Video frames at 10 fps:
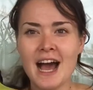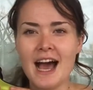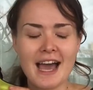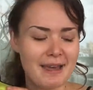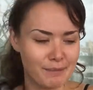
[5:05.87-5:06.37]

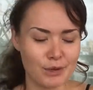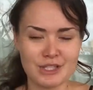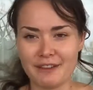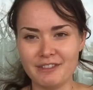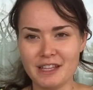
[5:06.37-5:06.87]
I
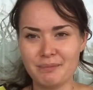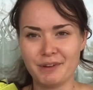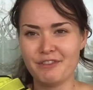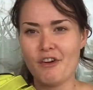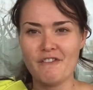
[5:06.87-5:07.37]
most definitely
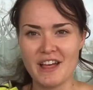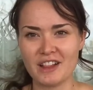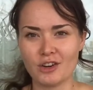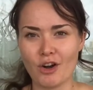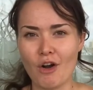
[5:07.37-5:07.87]
prefer
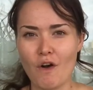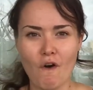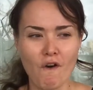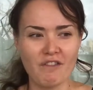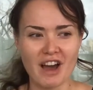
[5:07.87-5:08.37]

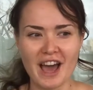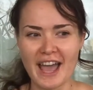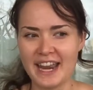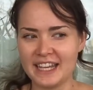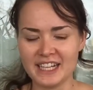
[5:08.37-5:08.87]
Velcro over
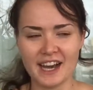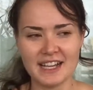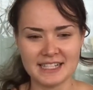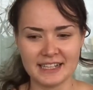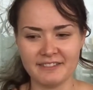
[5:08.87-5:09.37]
any
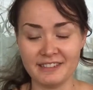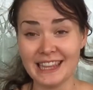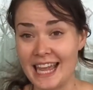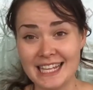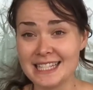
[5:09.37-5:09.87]
kind of
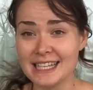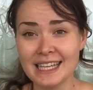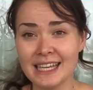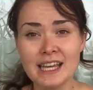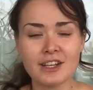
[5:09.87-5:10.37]

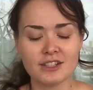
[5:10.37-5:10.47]
lacing,